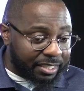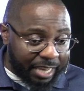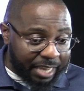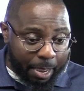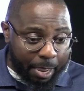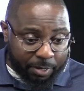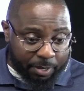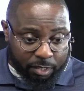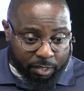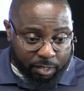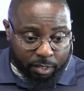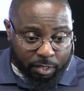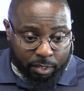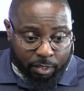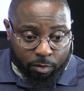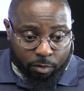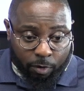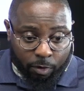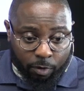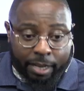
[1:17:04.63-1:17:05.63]
the Sabbath,
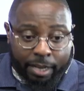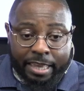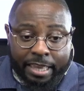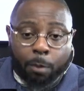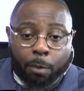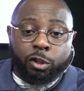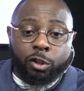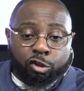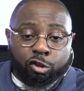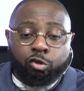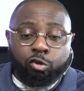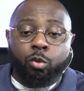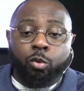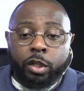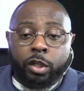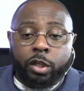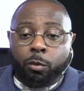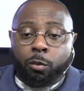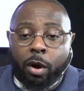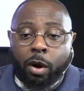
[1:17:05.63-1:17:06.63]
right? That was
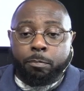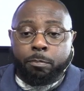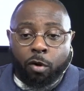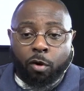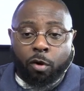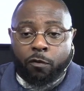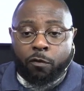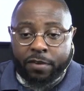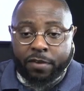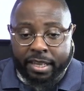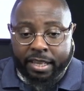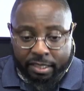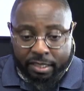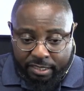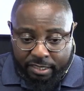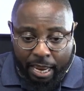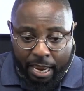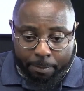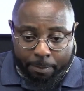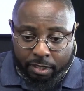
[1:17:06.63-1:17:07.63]
truly what profaned
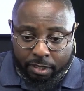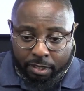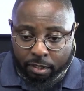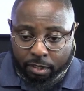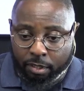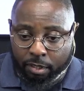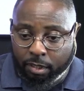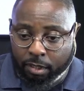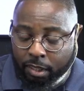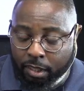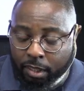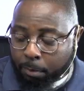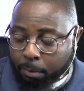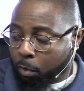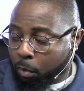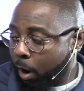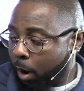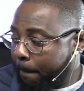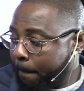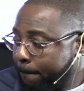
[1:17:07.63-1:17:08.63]
the Sabbath.
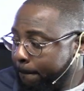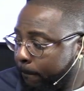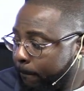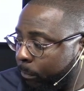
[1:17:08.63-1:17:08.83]
Keep going.